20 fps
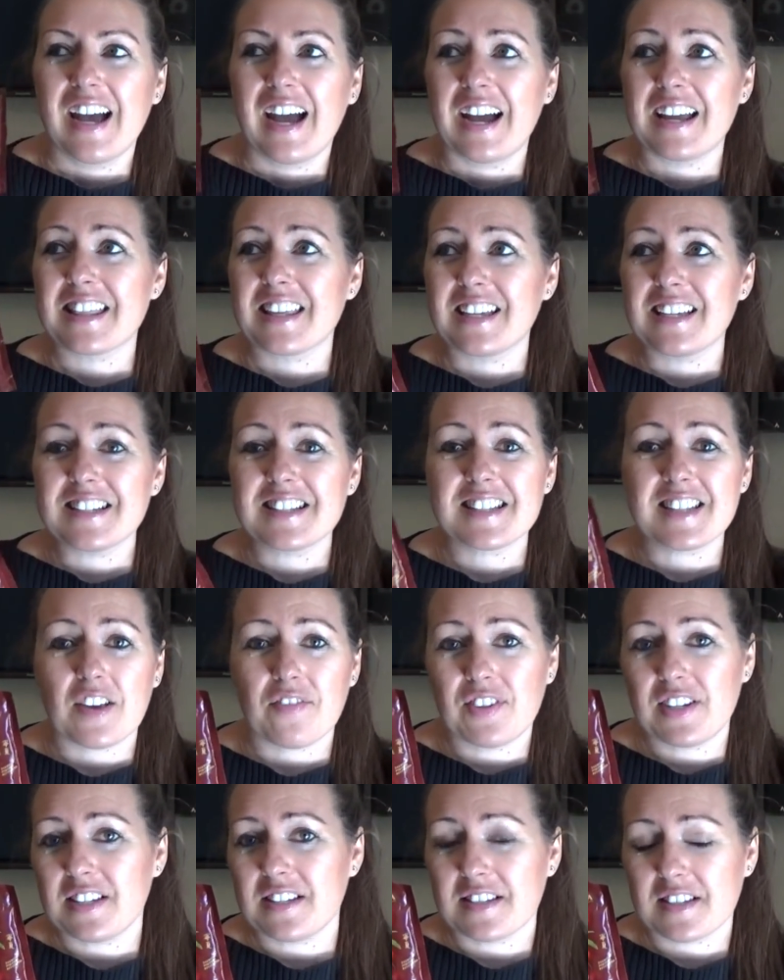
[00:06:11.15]
I think it's
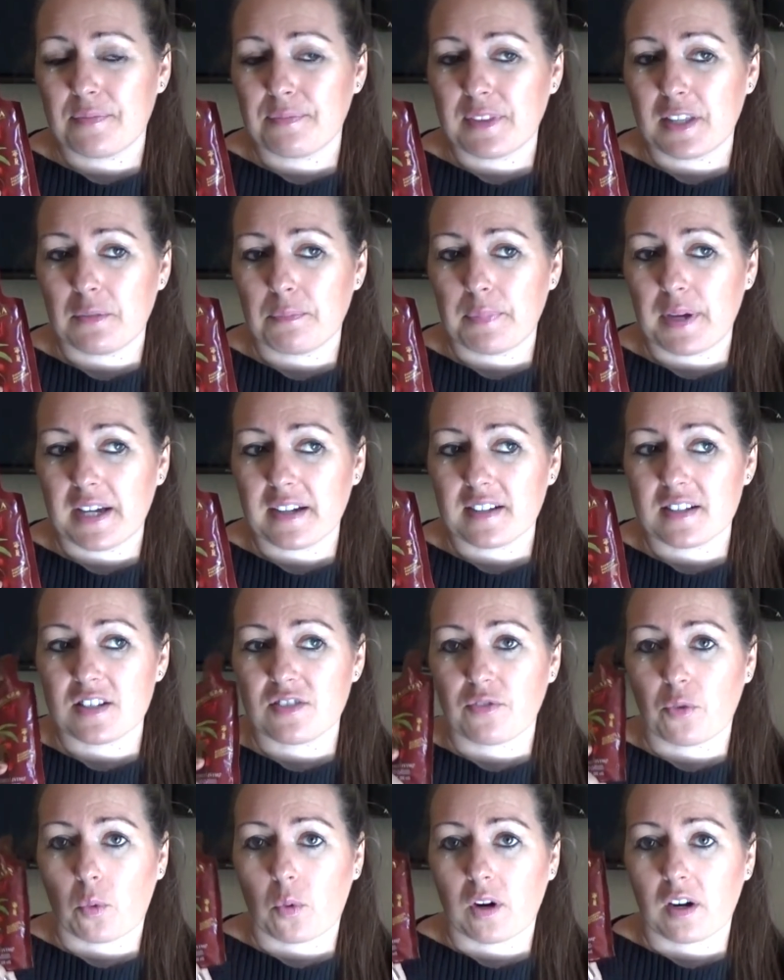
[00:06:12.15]
70 something bucks
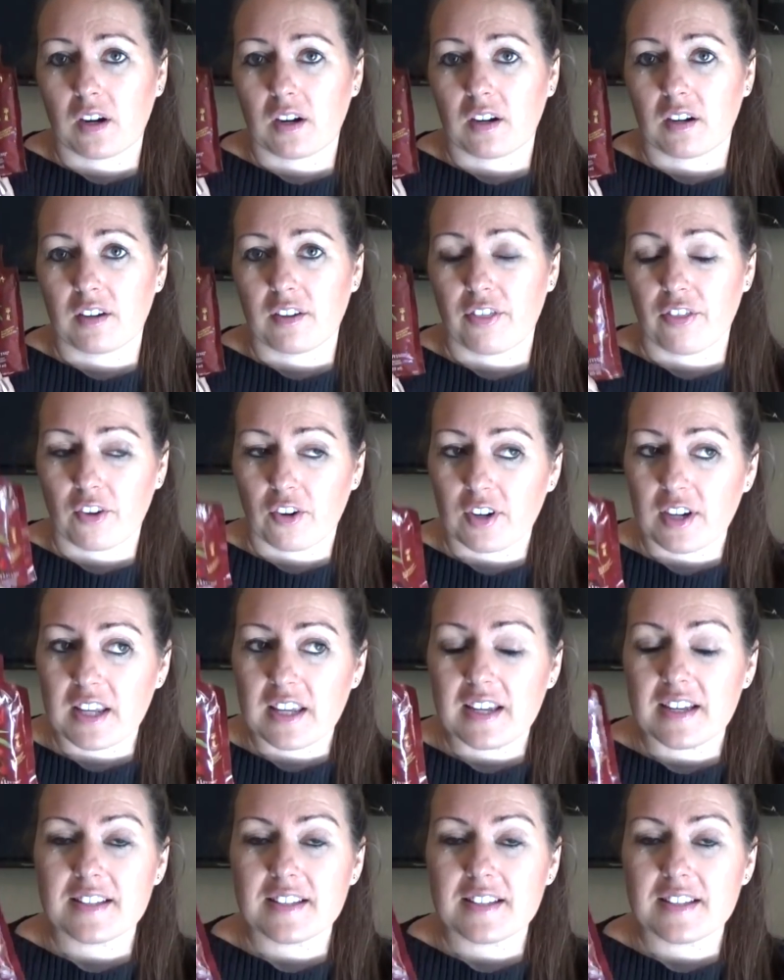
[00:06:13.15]
for 30.